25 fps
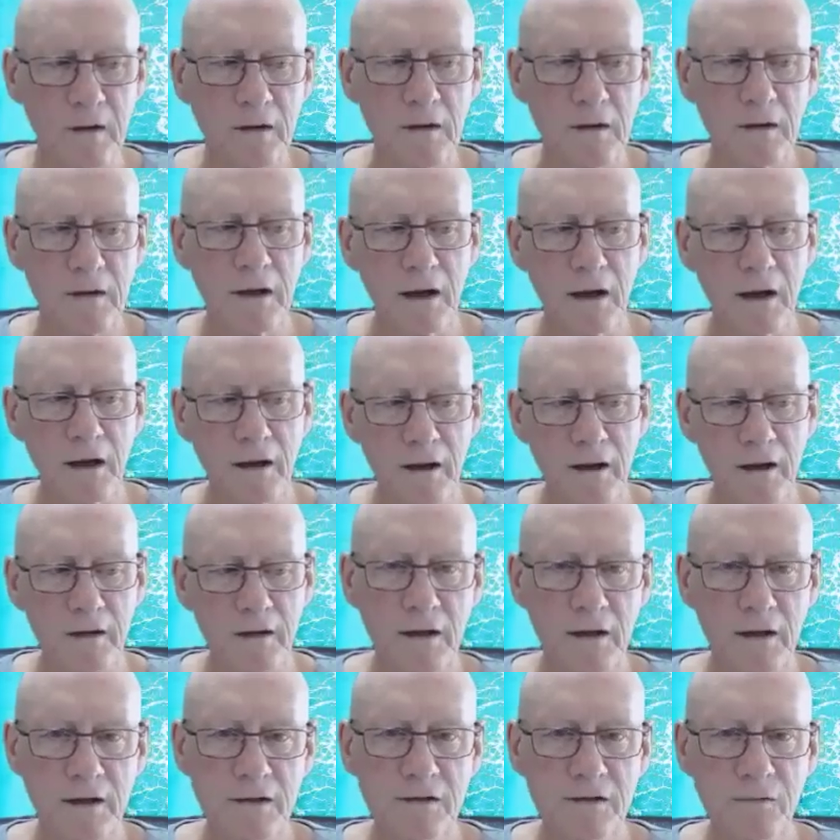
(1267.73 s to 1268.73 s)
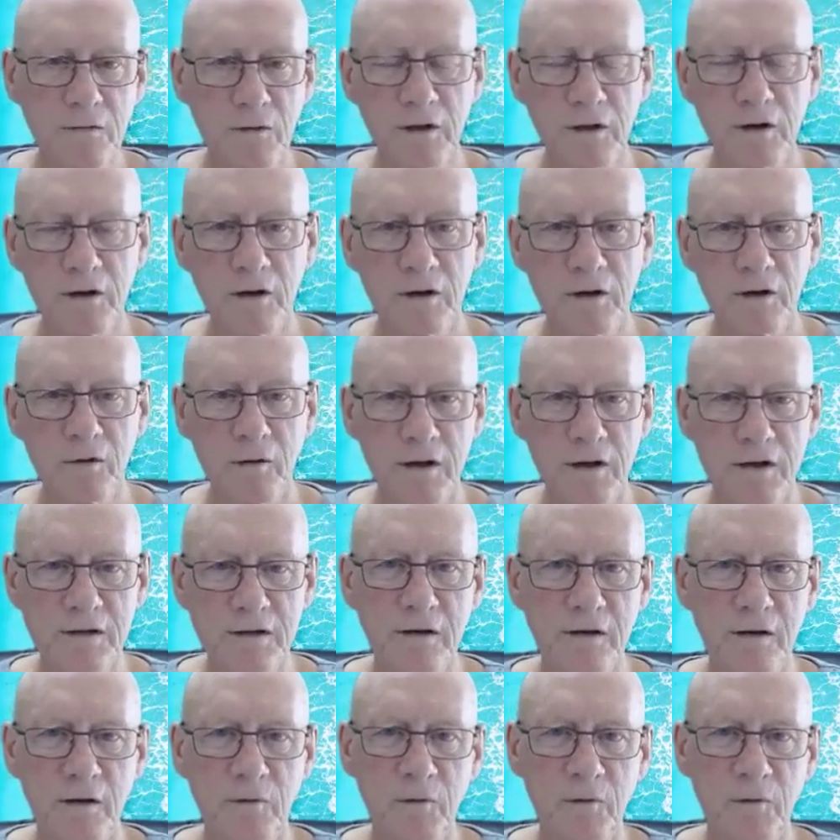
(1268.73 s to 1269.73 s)
Yeah, that's a really good
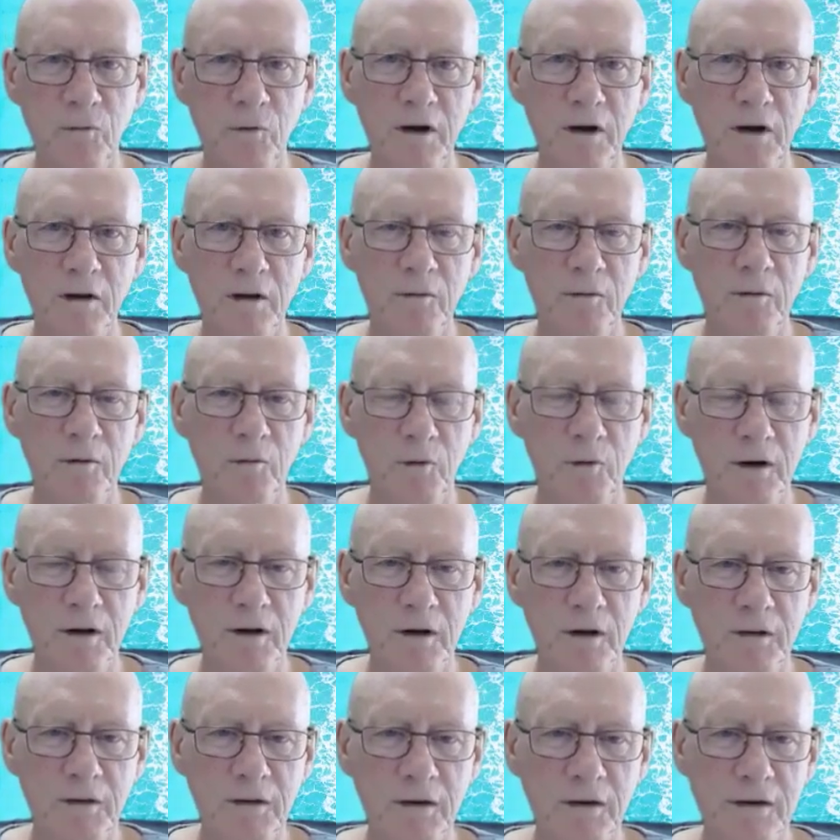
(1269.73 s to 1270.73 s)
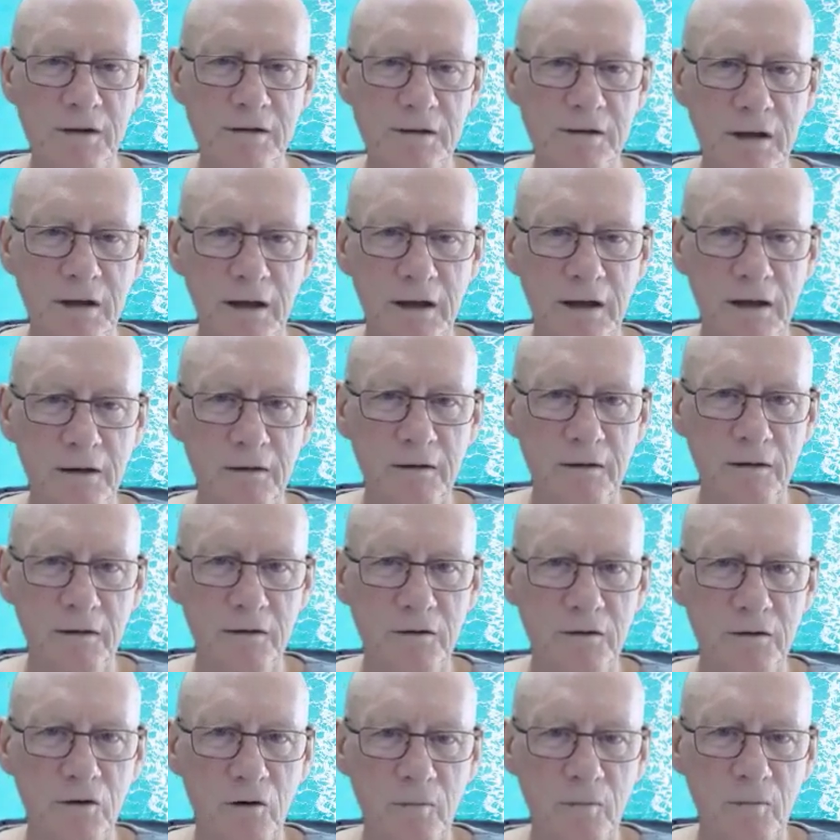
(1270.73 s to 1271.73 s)
question. I mean, one of the things they
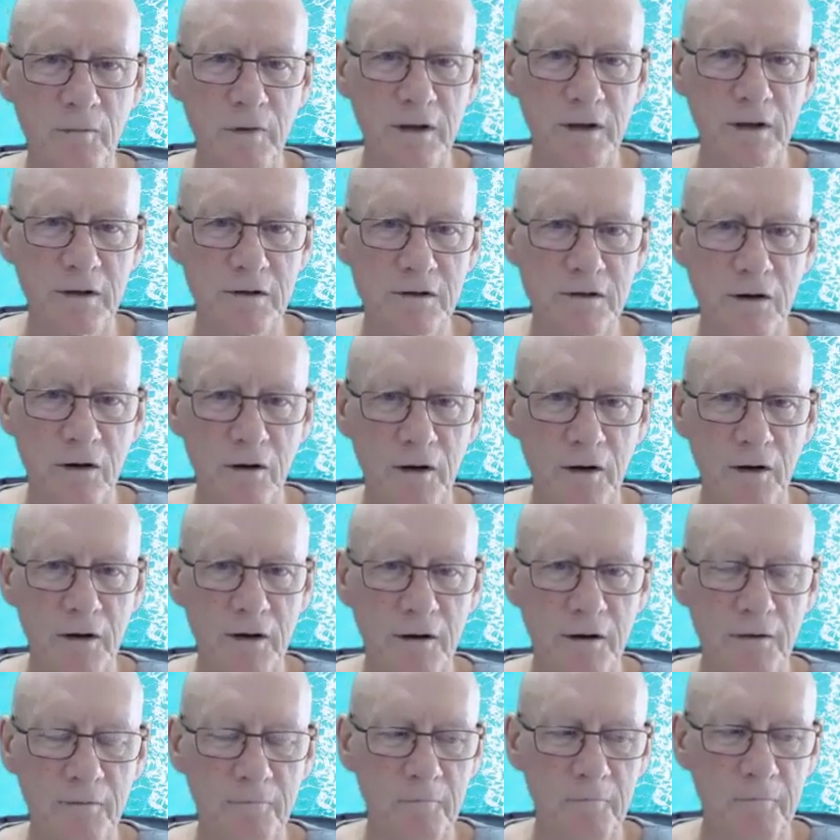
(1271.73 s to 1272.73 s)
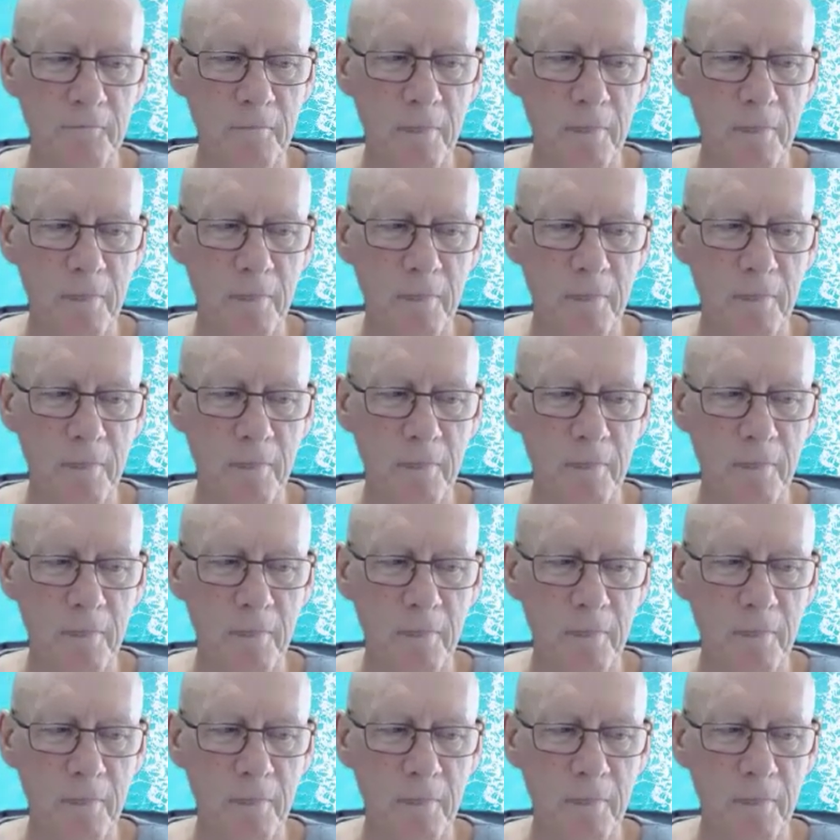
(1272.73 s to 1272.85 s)
taught me in China